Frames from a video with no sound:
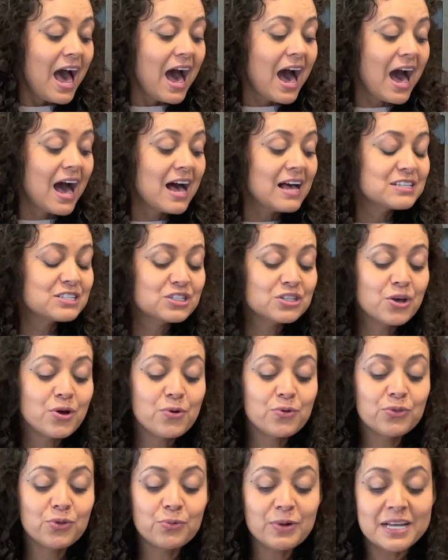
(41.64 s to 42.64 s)
So
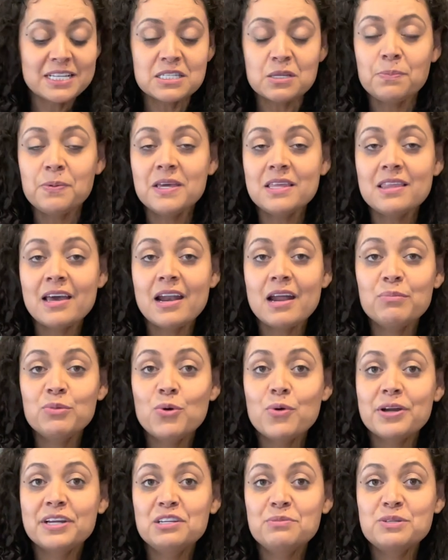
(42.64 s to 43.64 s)
the recipe that I'm
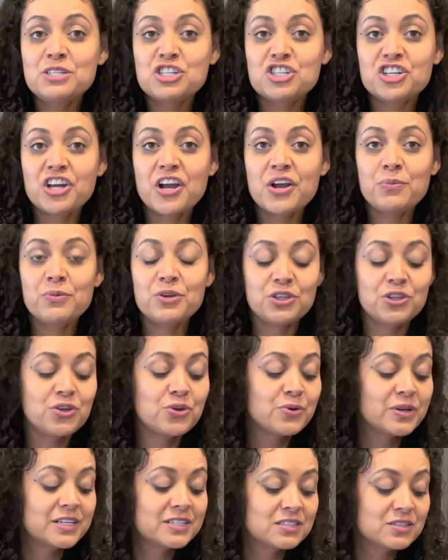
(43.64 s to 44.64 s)
going to be sharing with you
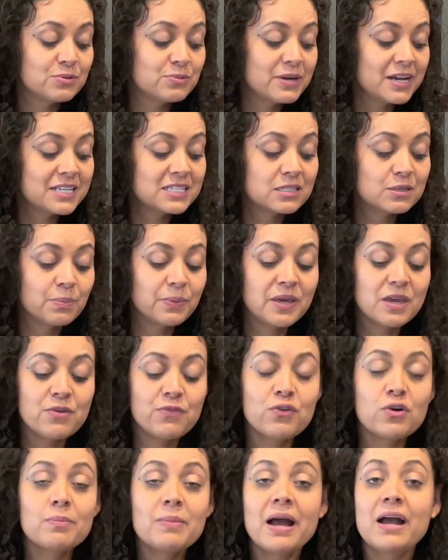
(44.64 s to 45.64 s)
is the recipe
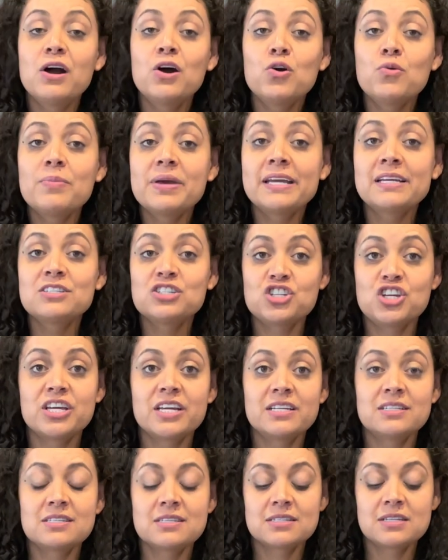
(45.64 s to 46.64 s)
for my homemade
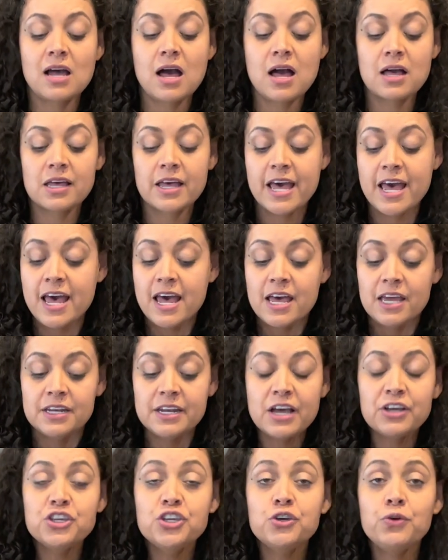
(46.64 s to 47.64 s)
chicken stock. Now
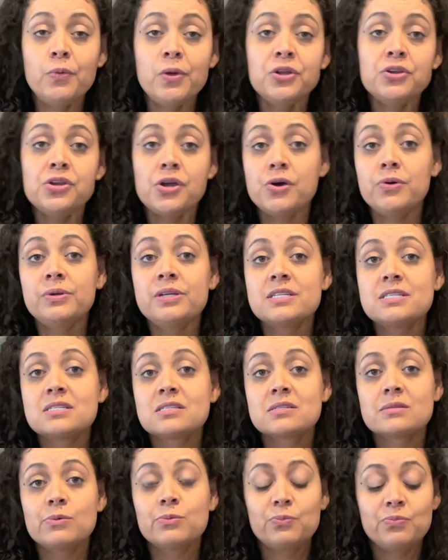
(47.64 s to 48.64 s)
you will notice
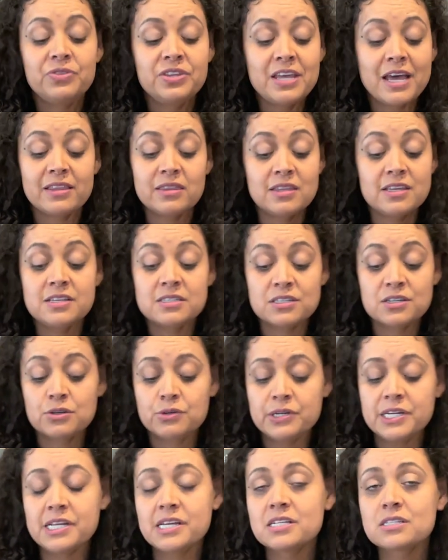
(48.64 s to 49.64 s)
that these
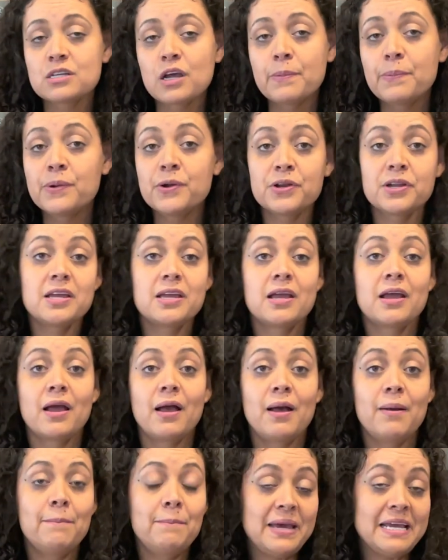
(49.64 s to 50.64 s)
ingredients are pretty
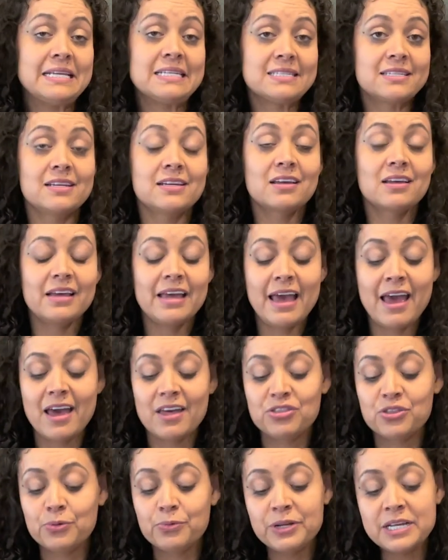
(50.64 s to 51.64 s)
basic.
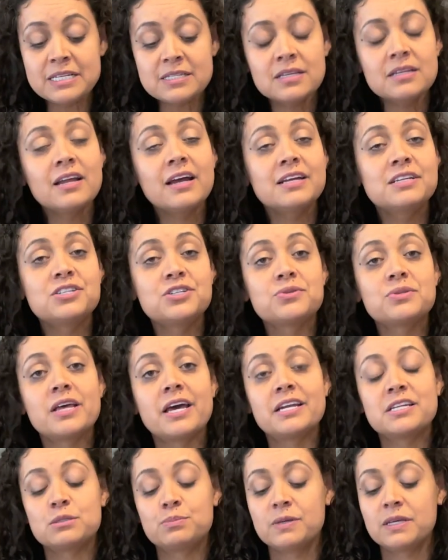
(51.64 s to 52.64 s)
And the reason I do
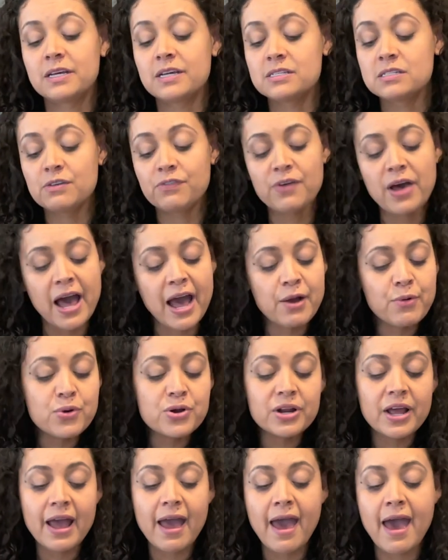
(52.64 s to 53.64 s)
that is because if I were
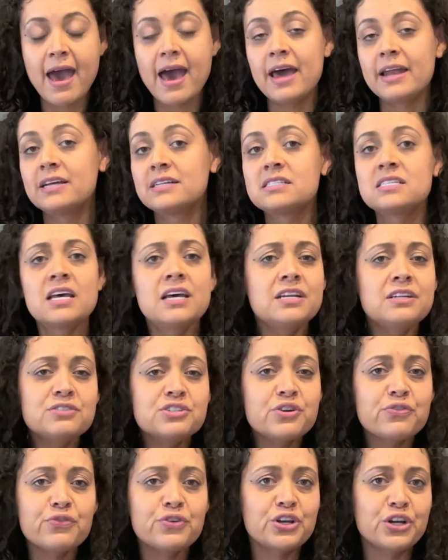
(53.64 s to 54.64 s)
to add a ton of
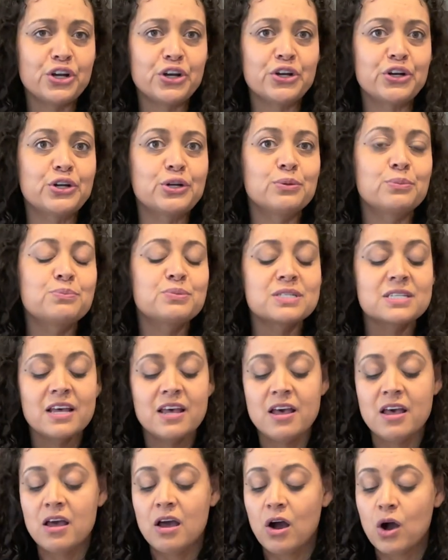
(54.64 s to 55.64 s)
different herbs
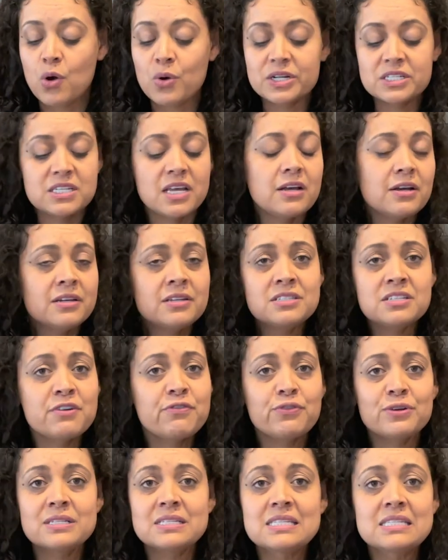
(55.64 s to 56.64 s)
or a ton of
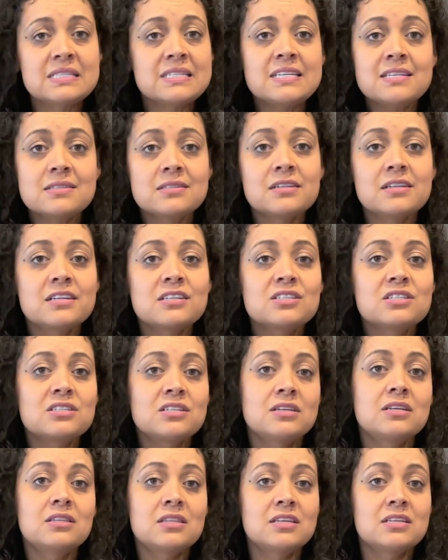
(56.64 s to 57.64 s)
different seasonings
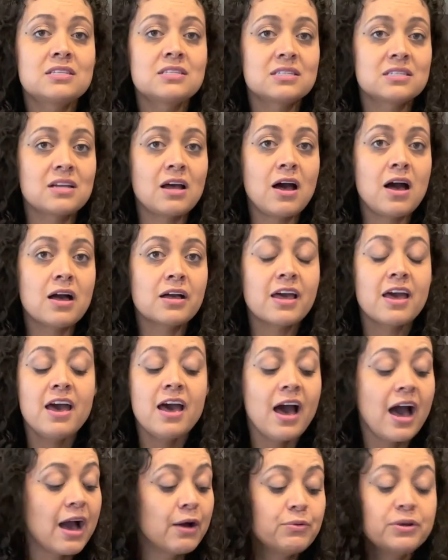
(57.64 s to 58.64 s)
to this stock,
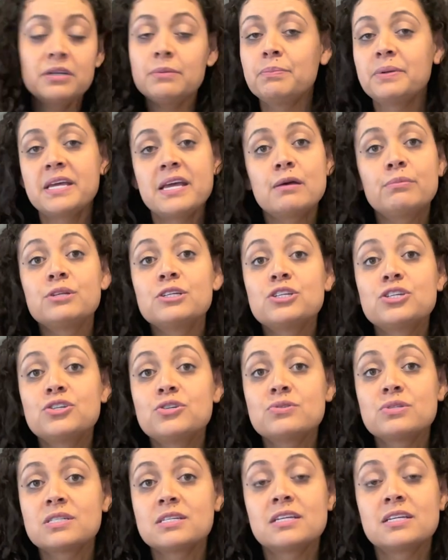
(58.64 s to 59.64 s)
I wouldn't be able to
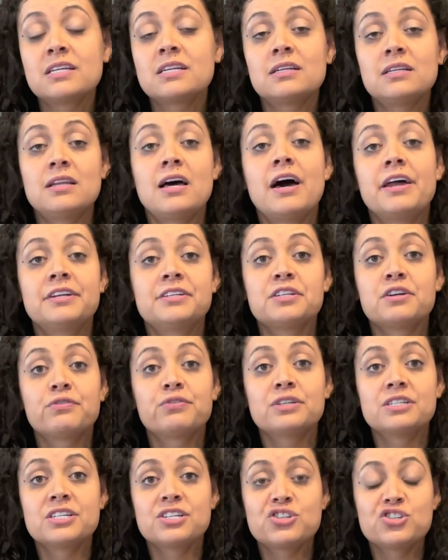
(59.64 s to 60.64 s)
use it in a lot of
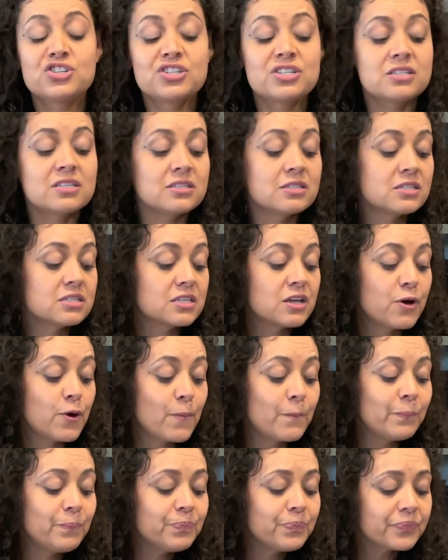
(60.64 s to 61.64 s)
different dishes. And so
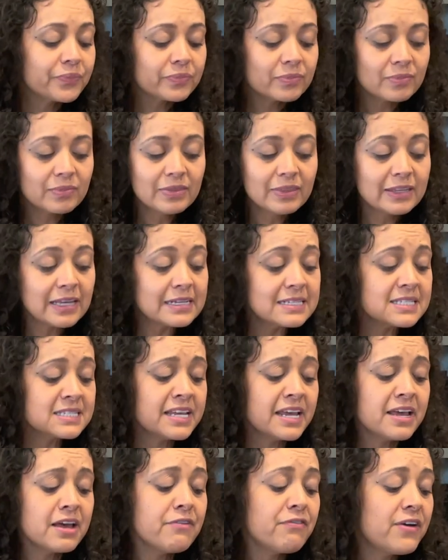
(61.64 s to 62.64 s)

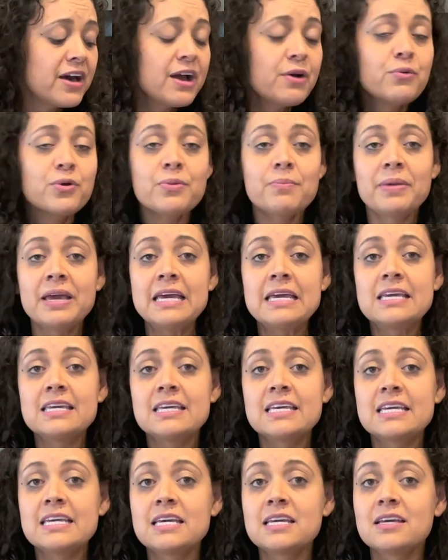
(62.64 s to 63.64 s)
say if I were
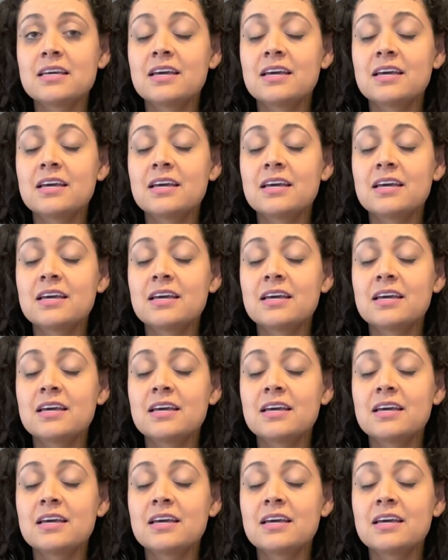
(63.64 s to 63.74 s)
making